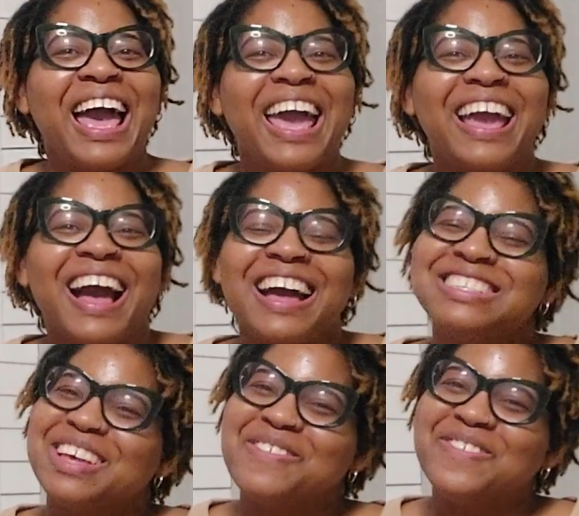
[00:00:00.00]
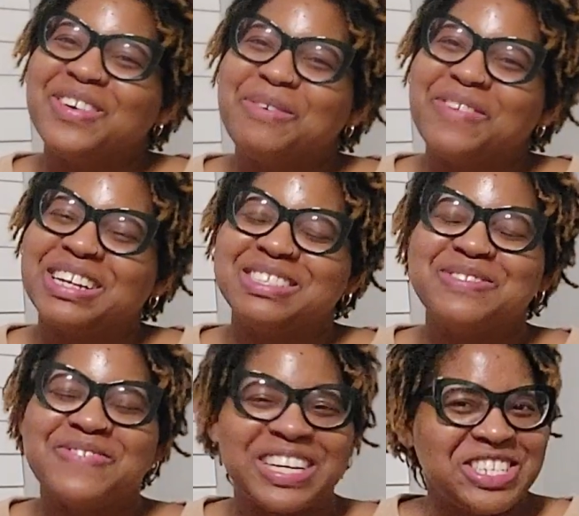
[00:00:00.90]
Hey guys, and welcome back to
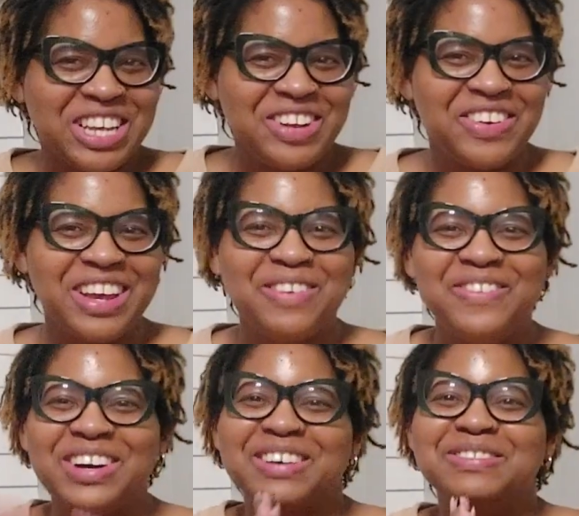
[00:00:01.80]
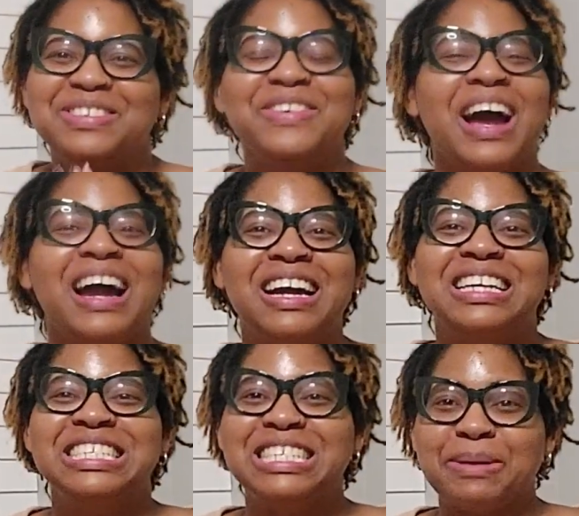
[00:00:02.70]
my channel, and welcome to our
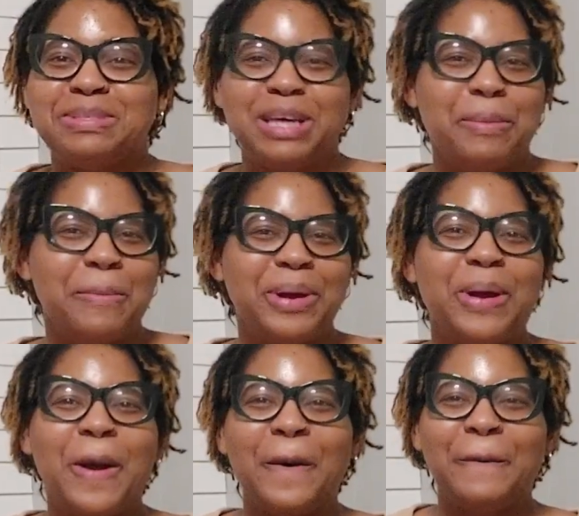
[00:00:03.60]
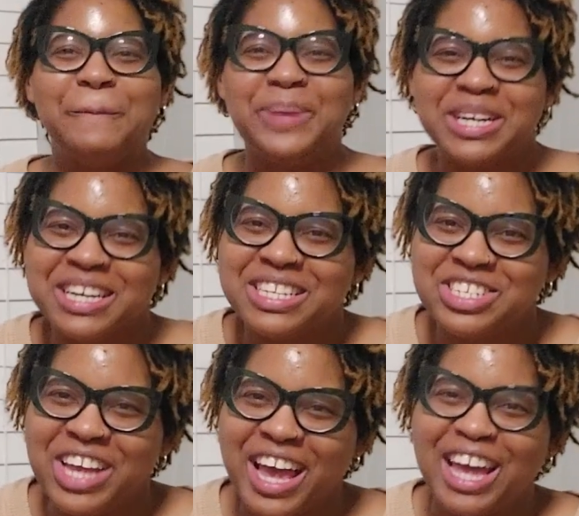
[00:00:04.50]
September book
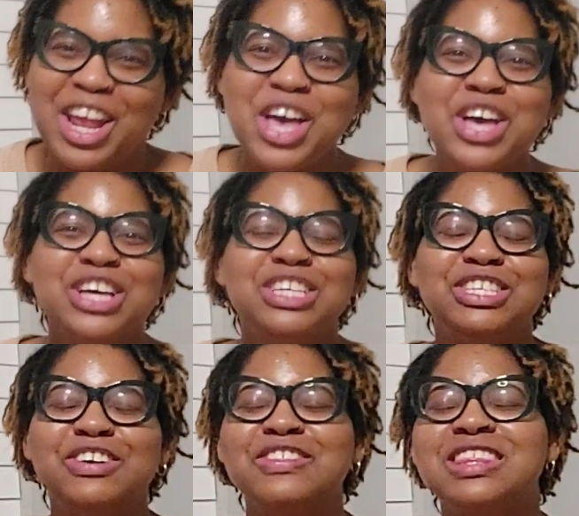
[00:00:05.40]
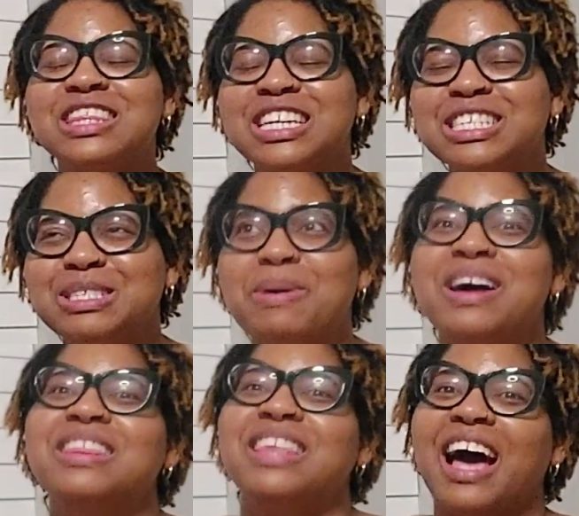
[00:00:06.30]
chat. So this
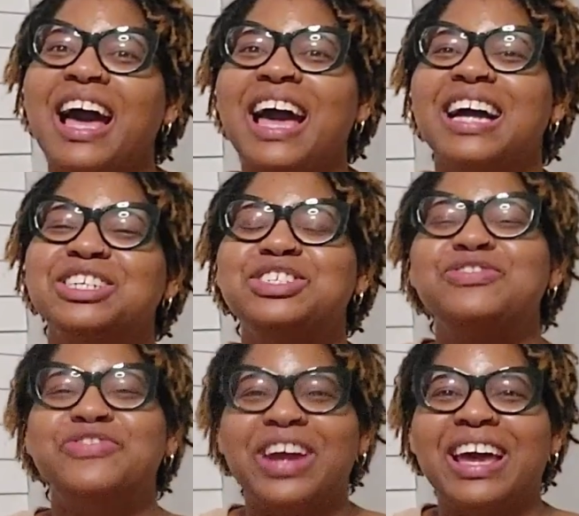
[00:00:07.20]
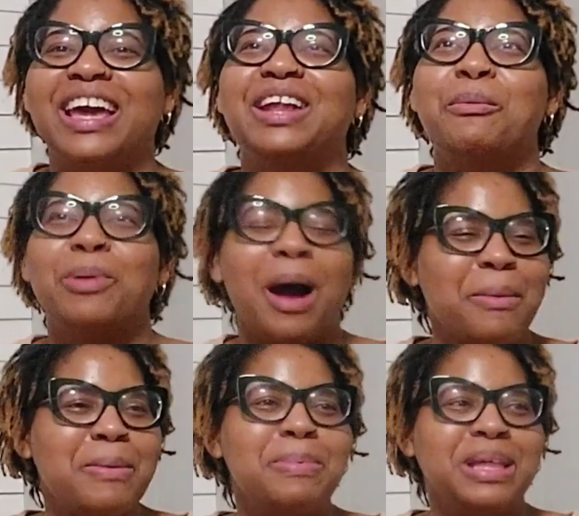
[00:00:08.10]
month I actually read
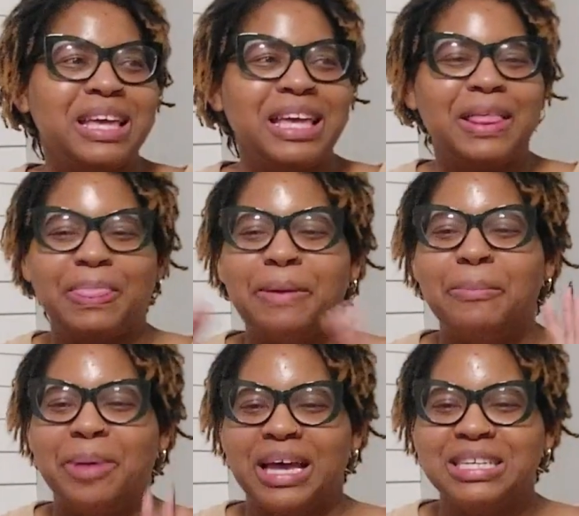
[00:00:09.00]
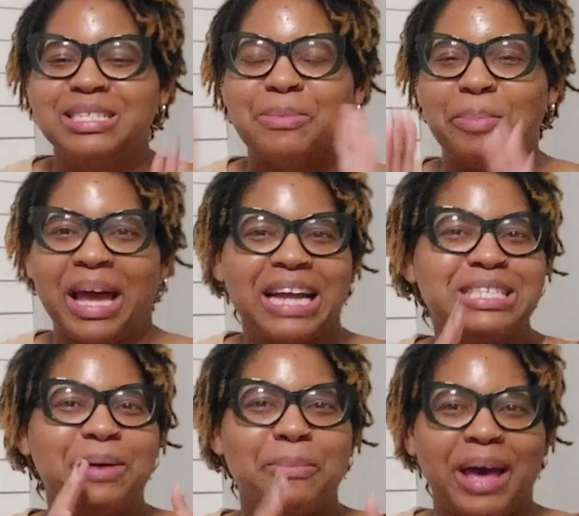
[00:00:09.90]
probably the best
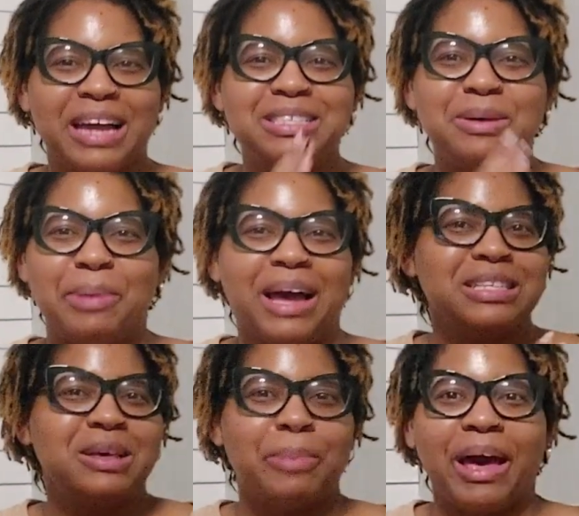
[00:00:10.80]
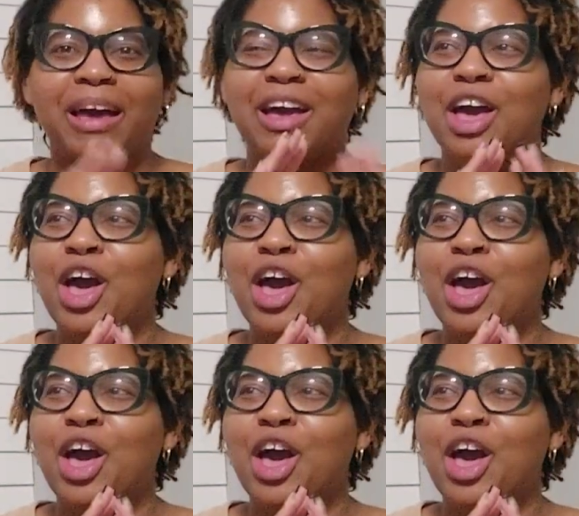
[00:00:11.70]
back-to-back